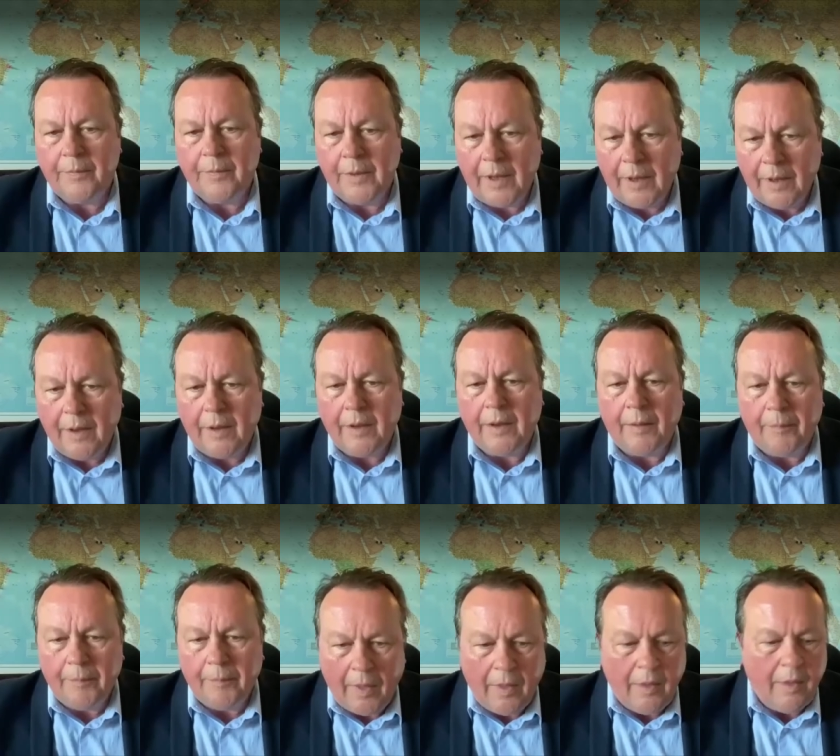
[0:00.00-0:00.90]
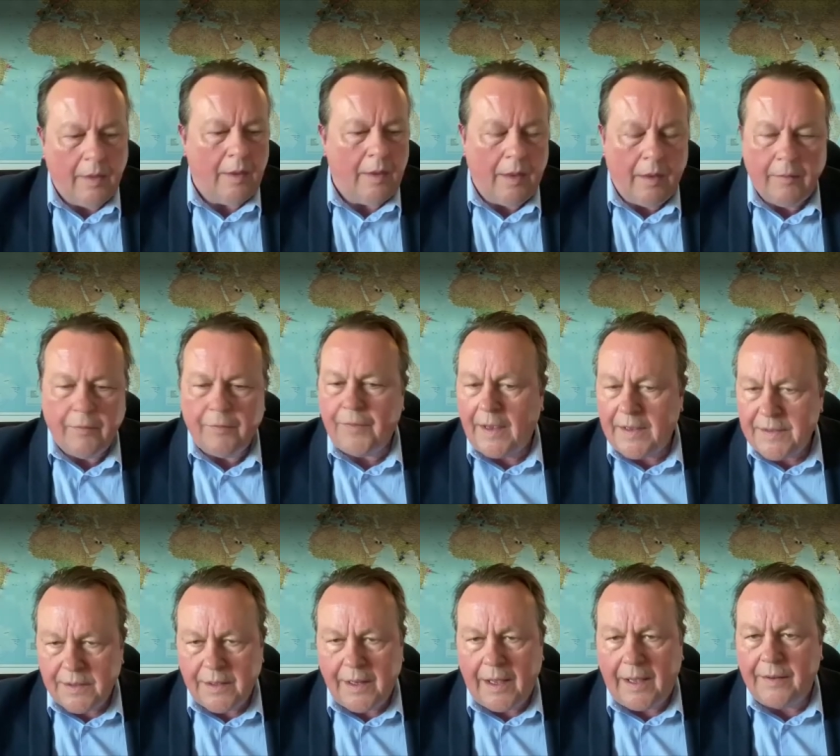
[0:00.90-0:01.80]
yeah, yeah, yeah.
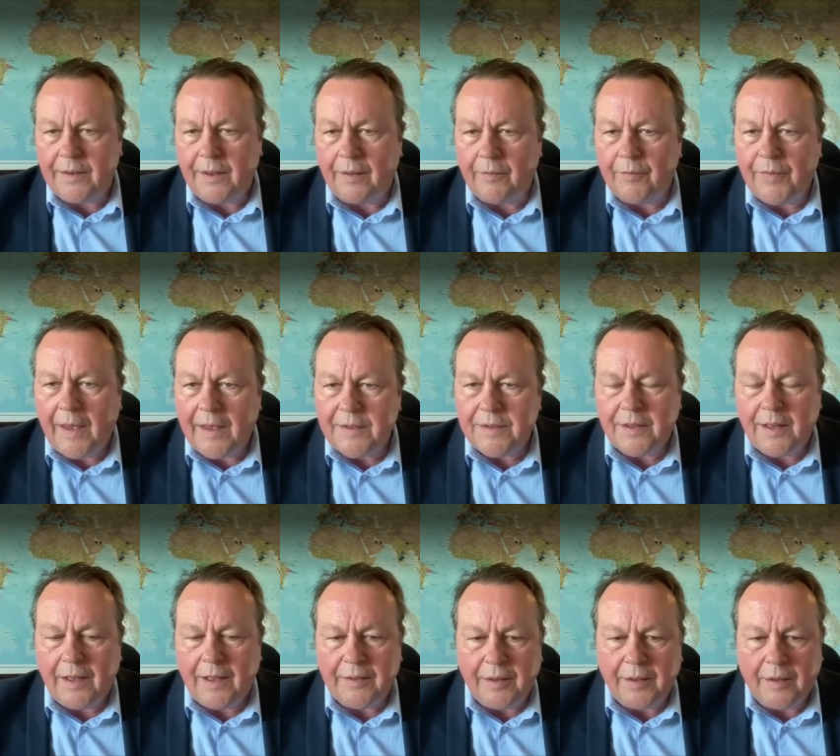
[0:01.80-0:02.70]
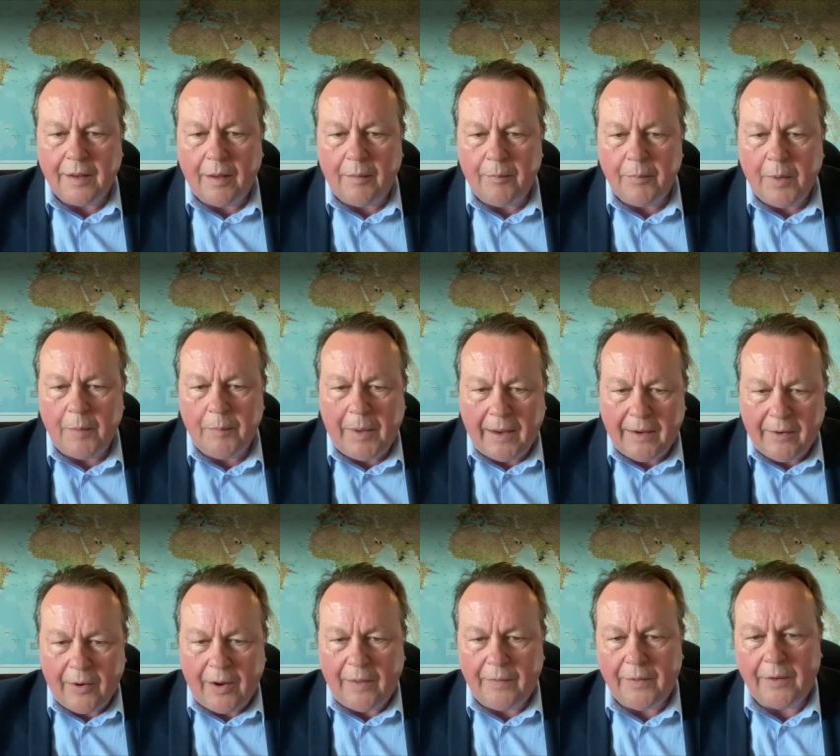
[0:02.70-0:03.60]
Fascinating, fascinating um,
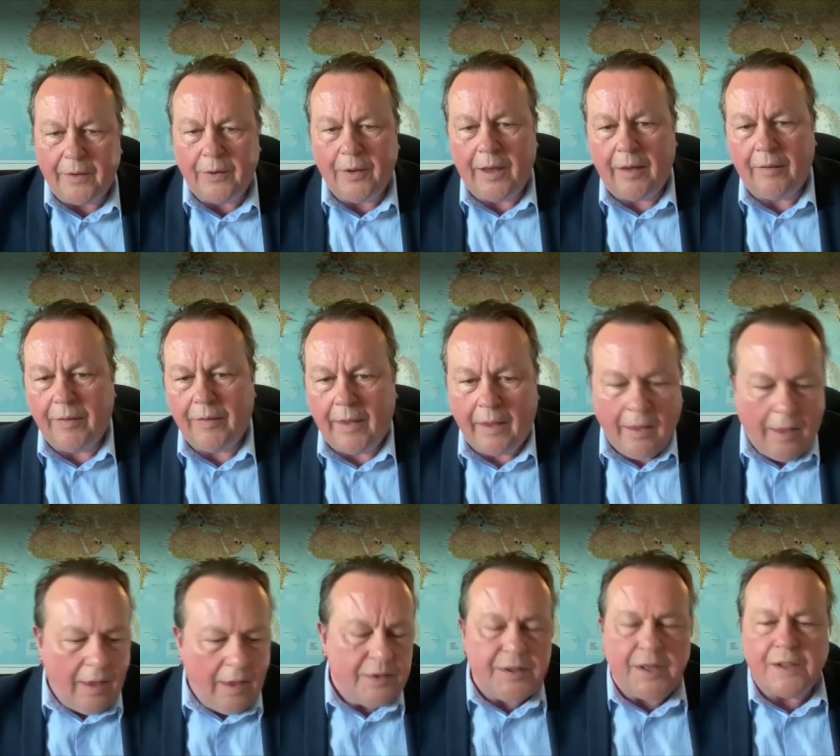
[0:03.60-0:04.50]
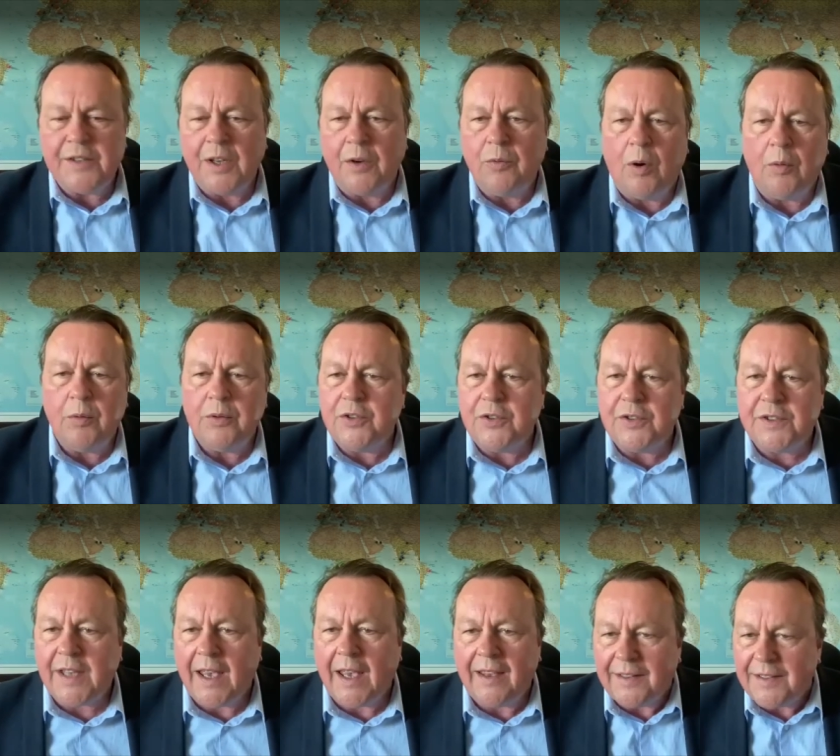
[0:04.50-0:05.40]
background that you have there. So, so what would you
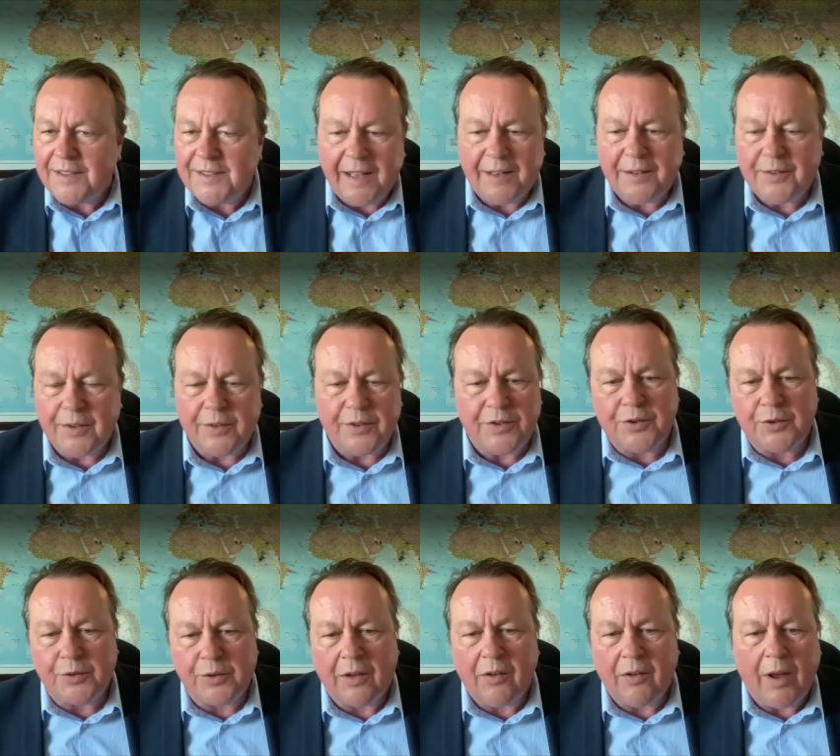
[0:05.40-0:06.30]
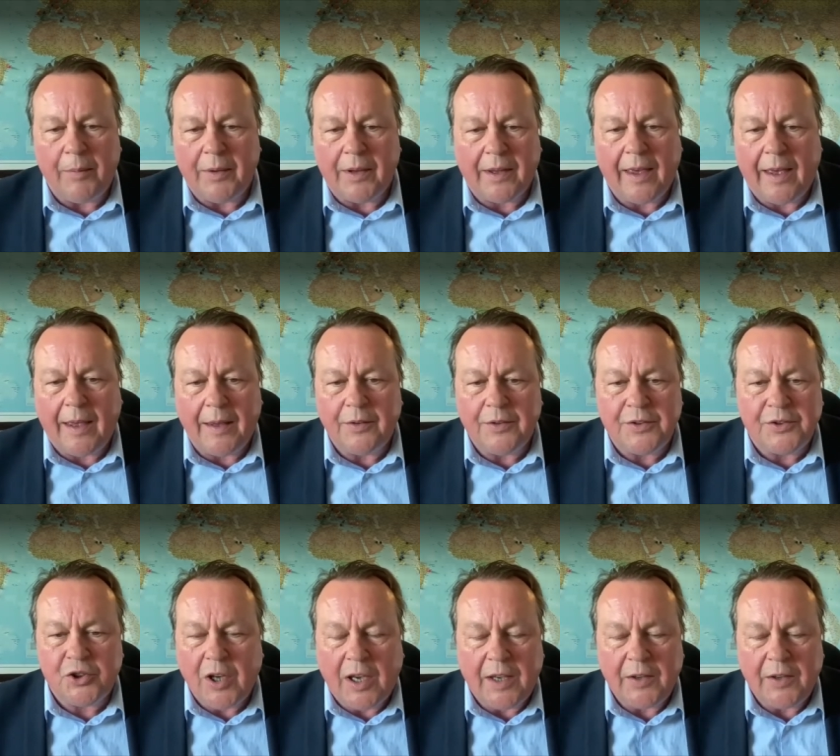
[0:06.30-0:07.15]
say in a sentence to climate change